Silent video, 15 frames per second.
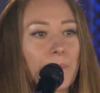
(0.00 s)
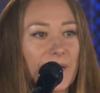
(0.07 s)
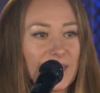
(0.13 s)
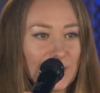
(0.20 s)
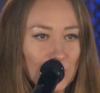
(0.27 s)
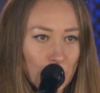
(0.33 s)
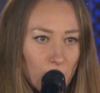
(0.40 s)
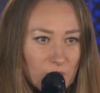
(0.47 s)

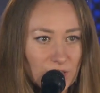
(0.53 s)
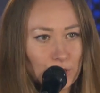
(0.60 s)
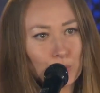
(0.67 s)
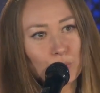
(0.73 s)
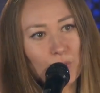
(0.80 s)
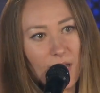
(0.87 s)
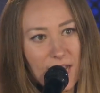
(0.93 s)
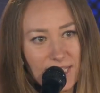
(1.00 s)
they
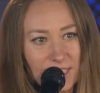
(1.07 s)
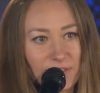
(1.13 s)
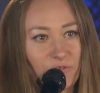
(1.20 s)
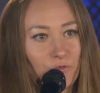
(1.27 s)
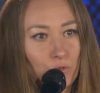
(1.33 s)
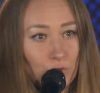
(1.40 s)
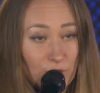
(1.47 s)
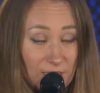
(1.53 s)
explore
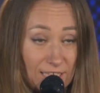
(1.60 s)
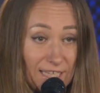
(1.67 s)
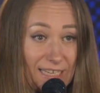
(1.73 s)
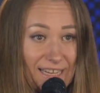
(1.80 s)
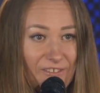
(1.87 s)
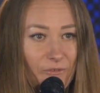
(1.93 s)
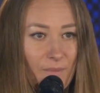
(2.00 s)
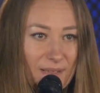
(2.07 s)

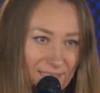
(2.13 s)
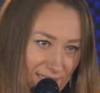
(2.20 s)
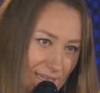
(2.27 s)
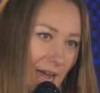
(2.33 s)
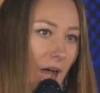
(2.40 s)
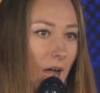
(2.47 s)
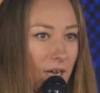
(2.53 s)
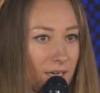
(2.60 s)

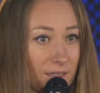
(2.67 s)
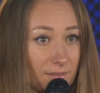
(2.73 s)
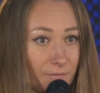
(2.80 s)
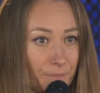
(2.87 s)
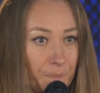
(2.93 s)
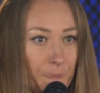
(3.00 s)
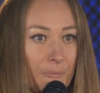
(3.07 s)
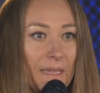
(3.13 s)
inside
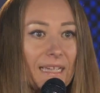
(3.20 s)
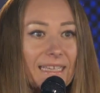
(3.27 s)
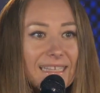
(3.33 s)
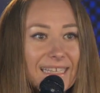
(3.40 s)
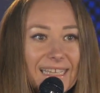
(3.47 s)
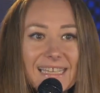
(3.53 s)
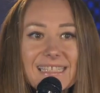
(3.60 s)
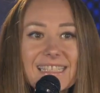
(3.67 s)
out.
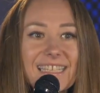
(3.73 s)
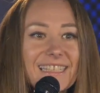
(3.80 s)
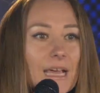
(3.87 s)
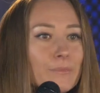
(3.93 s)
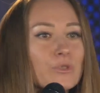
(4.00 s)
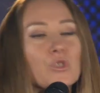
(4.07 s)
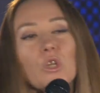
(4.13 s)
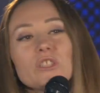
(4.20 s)

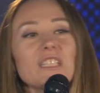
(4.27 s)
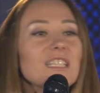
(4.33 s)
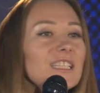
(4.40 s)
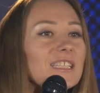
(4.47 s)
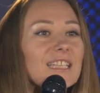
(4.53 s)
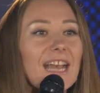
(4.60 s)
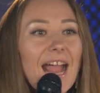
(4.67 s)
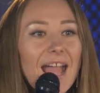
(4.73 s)
What is
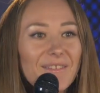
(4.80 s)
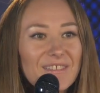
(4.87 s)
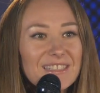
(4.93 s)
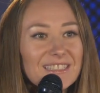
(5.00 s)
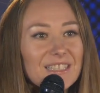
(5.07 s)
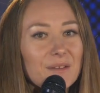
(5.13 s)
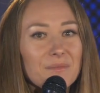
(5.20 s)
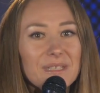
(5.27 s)
going in our
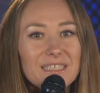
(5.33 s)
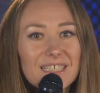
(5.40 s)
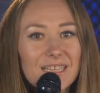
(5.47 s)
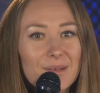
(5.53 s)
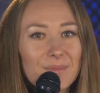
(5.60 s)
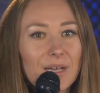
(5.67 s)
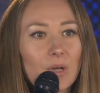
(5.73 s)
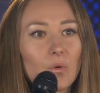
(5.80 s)
head,
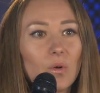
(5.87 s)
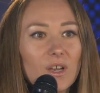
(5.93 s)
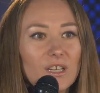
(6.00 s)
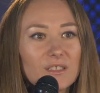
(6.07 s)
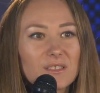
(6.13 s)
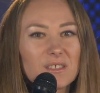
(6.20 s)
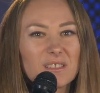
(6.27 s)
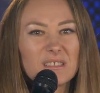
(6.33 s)
in our
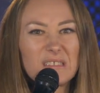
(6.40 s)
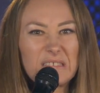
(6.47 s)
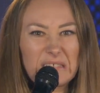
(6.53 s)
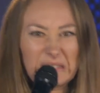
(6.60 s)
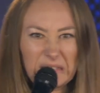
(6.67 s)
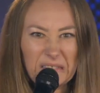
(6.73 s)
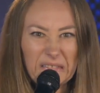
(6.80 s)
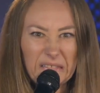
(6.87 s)
heart?
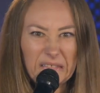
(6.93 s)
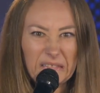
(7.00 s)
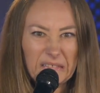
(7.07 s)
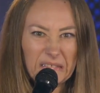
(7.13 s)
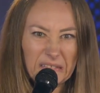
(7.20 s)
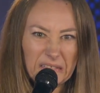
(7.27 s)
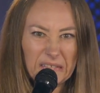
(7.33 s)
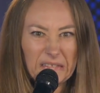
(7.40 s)

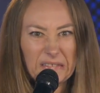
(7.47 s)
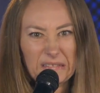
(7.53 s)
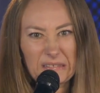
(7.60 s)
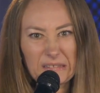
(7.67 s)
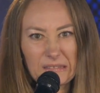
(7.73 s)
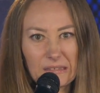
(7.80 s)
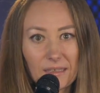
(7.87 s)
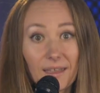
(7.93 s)

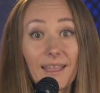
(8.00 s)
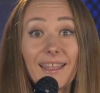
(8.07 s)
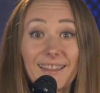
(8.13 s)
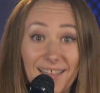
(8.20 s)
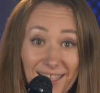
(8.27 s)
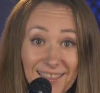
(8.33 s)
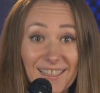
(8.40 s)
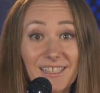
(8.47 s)
If we
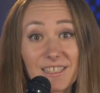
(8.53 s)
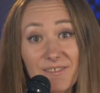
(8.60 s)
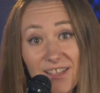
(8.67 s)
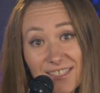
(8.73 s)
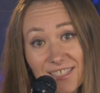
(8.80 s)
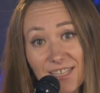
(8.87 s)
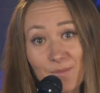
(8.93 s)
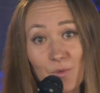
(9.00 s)

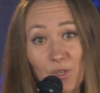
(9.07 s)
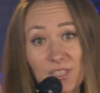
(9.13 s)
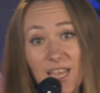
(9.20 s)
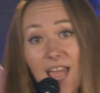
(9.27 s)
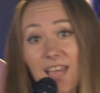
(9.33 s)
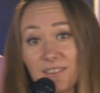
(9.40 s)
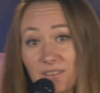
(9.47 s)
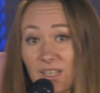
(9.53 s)
have
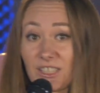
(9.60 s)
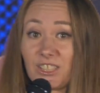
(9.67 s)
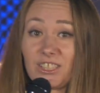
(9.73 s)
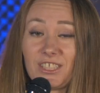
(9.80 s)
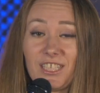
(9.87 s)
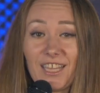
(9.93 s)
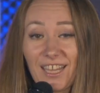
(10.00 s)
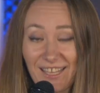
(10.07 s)
not
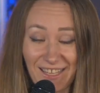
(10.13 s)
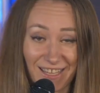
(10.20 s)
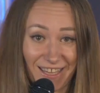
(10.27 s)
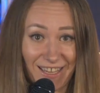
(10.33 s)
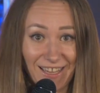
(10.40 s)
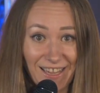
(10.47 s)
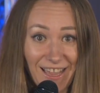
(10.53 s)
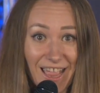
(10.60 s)
good
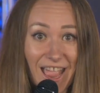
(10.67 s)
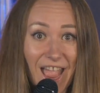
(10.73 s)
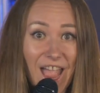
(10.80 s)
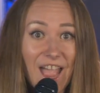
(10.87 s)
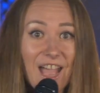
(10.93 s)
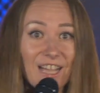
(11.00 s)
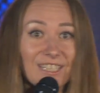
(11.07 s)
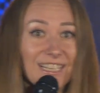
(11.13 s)
mood,
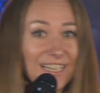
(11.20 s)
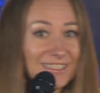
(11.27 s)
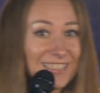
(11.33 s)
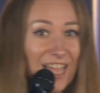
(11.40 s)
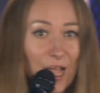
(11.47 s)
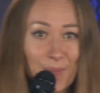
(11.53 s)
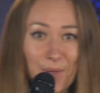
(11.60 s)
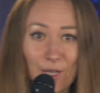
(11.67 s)

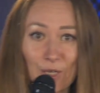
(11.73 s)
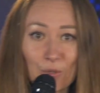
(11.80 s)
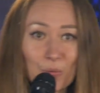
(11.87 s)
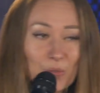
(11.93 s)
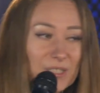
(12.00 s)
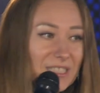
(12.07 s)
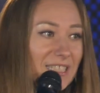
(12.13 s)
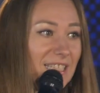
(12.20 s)
what we are
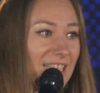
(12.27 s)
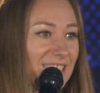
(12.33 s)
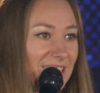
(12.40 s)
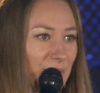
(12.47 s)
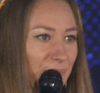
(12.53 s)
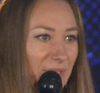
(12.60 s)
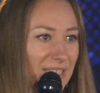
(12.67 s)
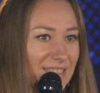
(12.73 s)
doing,
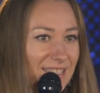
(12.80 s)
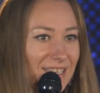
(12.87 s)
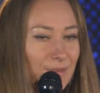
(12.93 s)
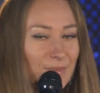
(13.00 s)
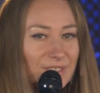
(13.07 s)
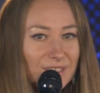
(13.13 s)
we just